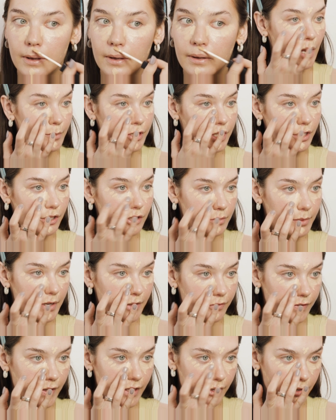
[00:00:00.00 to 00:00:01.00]
I'm just gonna use my
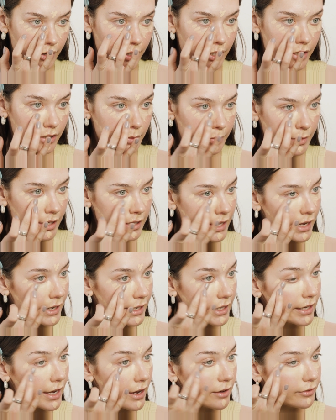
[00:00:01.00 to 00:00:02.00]
finger to blend that
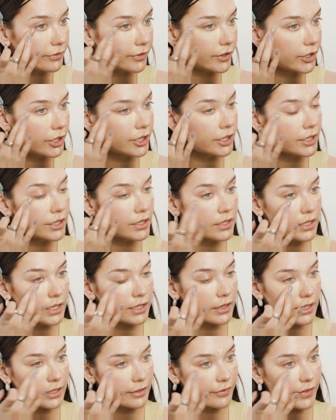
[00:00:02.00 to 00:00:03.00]
in at first,
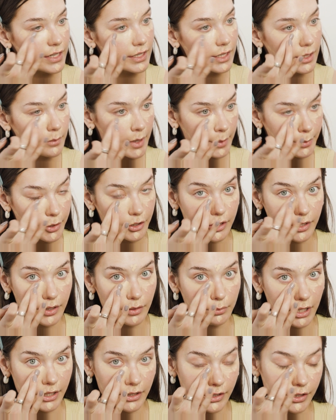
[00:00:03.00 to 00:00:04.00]
and then if I need my beauty
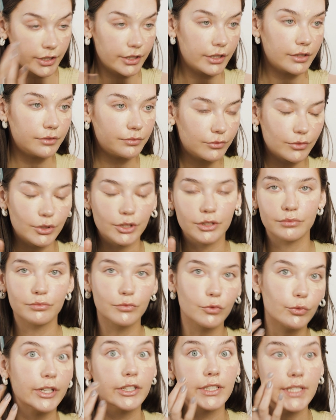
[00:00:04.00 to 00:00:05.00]
blender, or
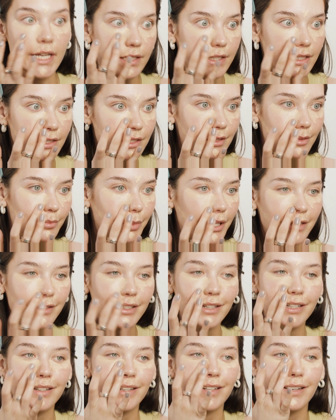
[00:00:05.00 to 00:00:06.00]
Real Techniques
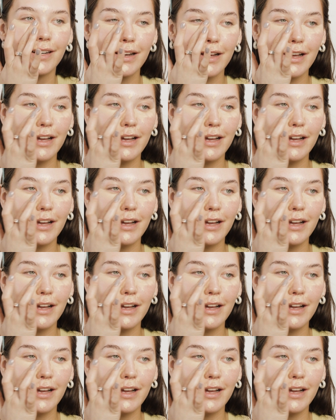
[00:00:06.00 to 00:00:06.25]
blender,